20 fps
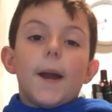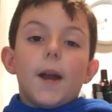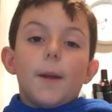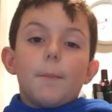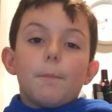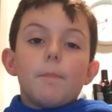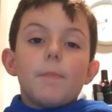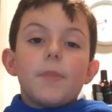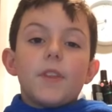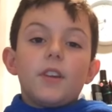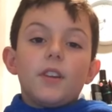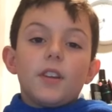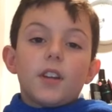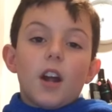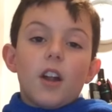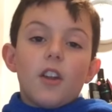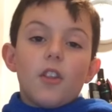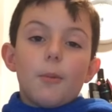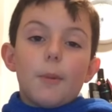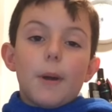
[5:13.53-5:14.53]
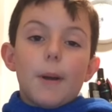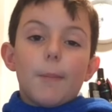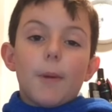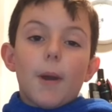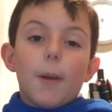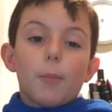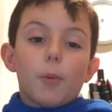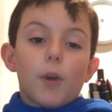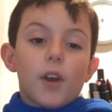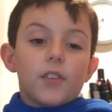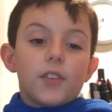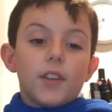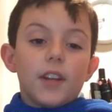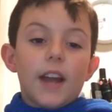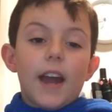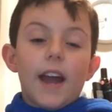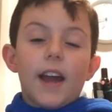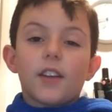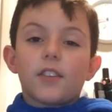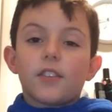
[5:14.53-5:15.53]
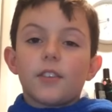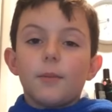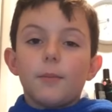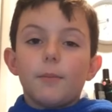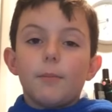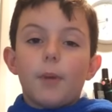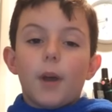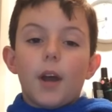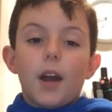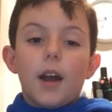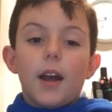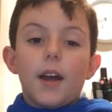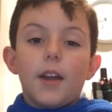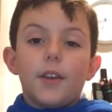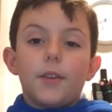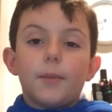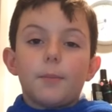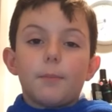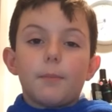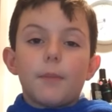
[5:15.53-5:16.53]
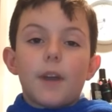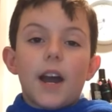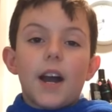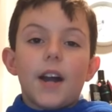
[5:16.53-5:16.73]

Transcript: Uh, you can cut them out by pressing S and and